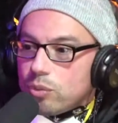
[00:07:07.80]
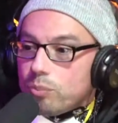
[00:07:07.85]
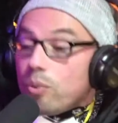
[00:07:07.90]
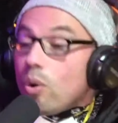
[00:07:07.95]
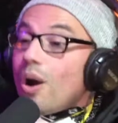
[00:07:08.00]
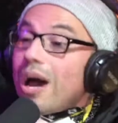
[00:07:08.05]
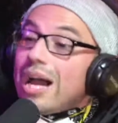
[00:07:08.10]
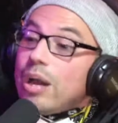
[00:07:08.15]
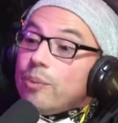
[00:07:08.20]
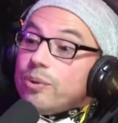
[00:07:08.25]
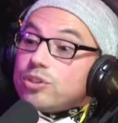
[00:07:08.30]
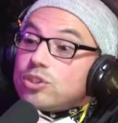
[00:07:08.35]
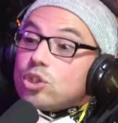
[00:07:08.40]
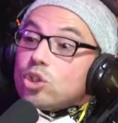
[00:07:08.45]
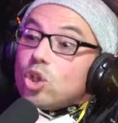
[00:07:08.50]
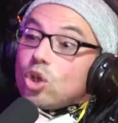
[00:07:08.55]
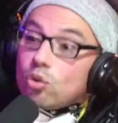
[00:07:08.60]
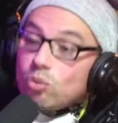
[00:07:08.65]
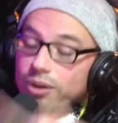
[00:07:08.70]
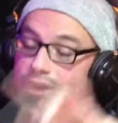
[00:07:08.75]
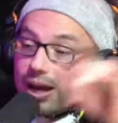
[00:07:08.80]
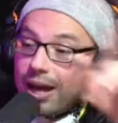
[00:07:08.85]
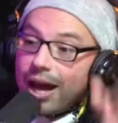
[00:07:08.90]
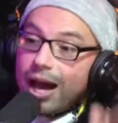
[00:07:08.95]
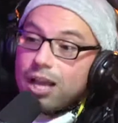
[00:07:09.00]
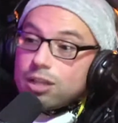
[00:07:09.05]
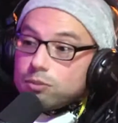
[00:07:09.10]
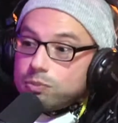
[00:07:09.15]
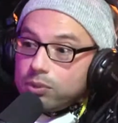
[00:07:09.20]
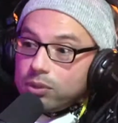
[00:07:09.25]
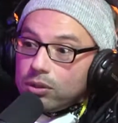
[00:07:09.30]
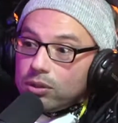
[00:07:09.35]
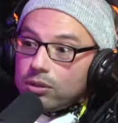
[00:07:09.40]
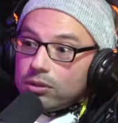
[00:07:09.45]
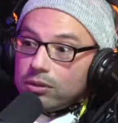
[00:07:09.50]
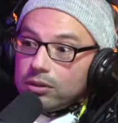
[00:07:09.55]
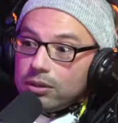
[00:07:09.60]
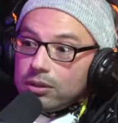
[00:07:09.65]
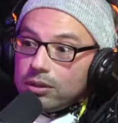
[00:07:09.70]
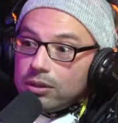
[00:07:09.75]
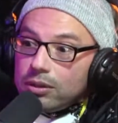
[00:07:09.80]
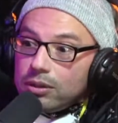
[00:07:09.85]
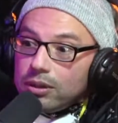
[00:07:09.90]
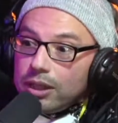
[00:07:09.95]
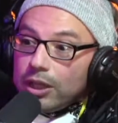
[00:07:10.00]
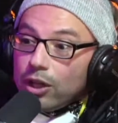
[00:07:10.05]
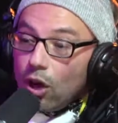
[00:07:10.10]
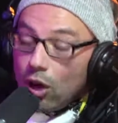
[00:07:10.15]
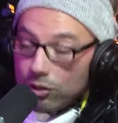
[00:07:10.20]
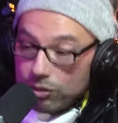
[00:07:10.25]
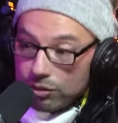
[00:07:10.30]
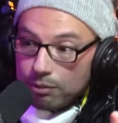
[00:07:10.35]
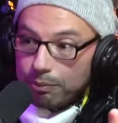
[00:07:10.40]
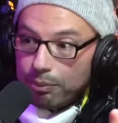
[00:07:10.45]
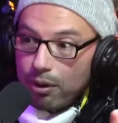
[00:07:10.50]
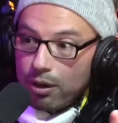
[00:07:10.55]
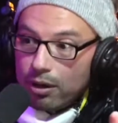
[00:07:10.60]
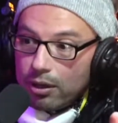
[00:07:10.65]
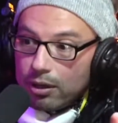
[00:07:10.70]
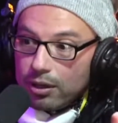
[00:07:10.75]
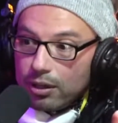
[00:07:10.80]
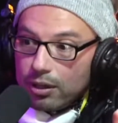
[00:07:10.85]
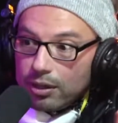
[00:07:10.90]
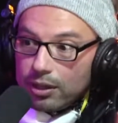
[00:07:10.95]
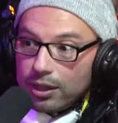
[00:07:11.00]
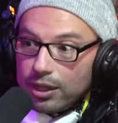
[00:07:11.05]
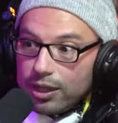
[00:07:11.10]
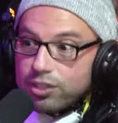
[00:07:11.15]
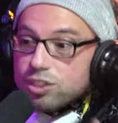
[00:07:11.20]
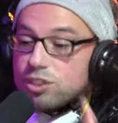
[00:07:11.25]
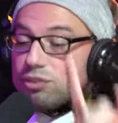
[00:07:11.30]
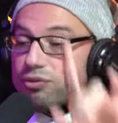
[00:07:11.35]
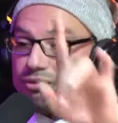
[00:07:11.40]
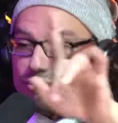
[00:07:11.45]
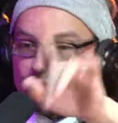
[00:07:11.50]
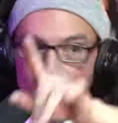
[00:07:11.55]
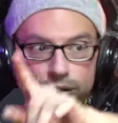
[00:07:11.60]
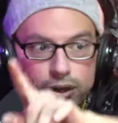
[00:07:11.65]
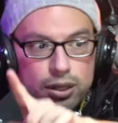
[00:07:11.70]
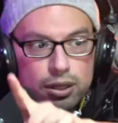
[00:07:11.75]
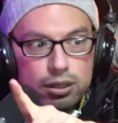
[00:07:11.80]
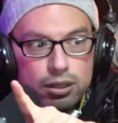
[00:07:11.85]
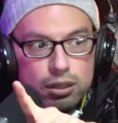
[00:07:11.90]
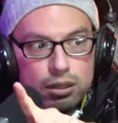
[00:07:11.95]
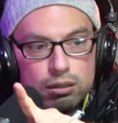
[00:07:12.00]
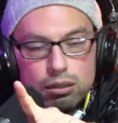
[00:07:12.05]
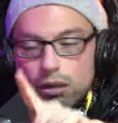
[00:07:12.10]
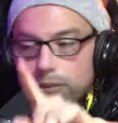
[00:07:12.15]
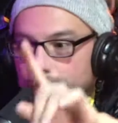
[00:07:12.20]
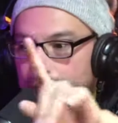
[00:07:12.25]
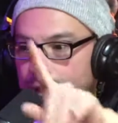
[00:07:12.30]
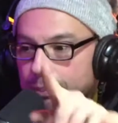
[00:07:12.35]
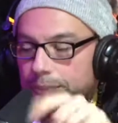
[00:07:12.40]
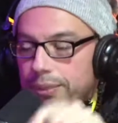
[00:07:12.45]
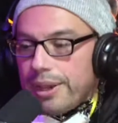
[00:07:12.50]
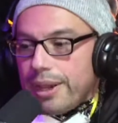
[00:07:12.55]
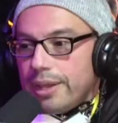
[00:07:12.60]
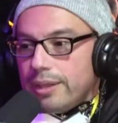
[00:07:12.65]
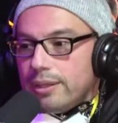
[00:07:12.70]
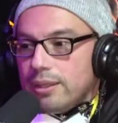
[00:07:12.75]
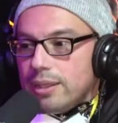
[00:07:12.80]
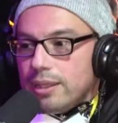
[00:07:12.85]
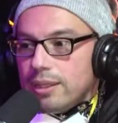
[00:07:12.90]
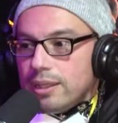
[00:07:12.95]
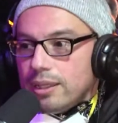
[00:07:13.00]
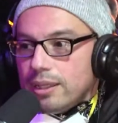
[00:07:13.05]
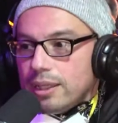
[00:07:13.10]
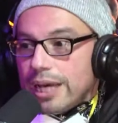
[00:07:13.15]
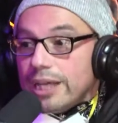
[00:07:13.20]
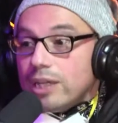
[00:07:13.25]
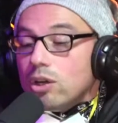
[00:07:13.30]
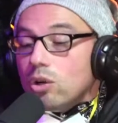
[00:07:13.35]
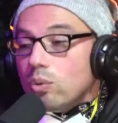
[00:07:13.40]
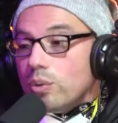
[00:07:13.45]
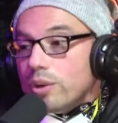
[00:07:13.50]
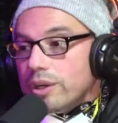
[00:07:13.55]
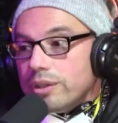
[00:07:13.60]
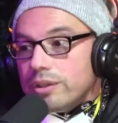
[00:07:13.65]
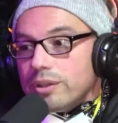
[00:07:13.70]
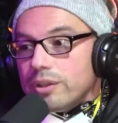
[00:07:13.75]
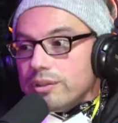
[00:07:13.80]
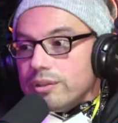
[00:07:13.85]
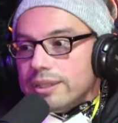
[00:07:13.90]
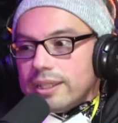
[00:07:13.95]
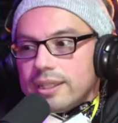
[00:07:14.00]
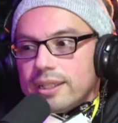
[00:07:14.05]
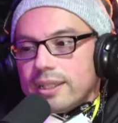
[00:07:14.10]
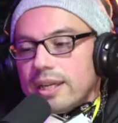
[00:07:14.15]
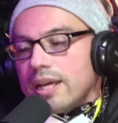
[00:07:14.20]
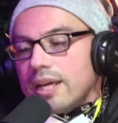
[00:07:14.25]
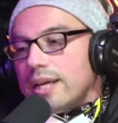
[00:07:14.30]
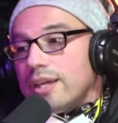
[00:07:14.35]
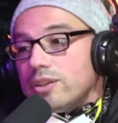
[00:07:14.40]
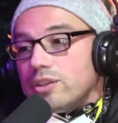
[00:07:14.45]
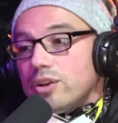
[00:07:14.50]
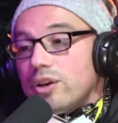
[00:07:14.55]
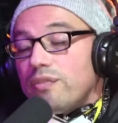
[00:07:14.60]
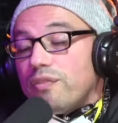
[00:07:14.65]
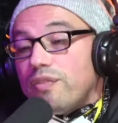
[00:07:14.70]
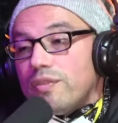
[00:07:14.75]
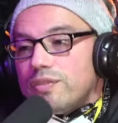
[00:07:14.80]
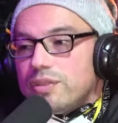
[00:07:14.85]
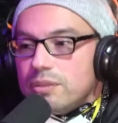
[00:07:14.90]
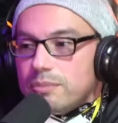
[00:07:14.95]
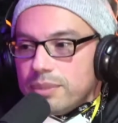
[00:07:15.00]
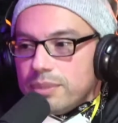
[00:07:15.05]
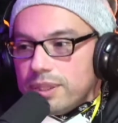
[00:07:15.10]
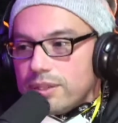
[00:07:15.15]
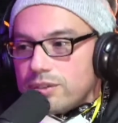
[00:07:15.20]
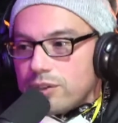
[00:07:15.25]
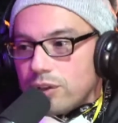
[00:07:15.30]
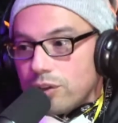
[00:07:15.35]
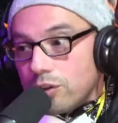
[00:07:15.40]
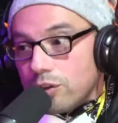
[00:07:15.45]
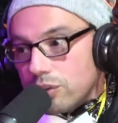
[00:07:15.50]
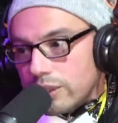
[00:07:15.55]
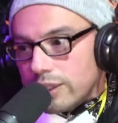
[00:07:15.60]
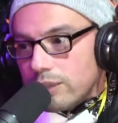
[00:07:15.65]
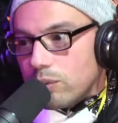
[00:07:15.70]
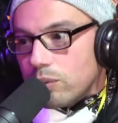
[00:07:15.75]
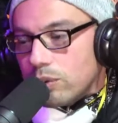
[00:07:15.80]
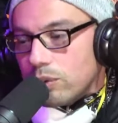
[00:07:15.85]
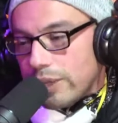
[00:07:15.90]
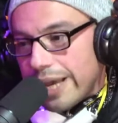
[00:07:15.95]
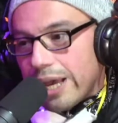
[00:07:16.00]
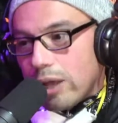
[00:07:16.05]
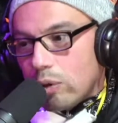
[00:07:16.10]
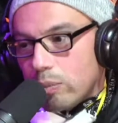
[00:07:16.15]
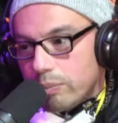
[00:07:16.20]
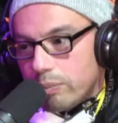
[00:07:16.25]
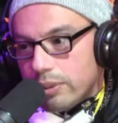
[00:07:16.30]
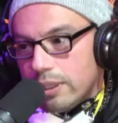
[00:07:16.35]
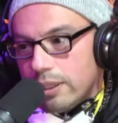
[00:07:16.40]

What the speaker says: Bro, I went to Loretta Hospital in Austin Park because it's free. I'm like, bet. I go in there thinking I get there 15 minutes early would help.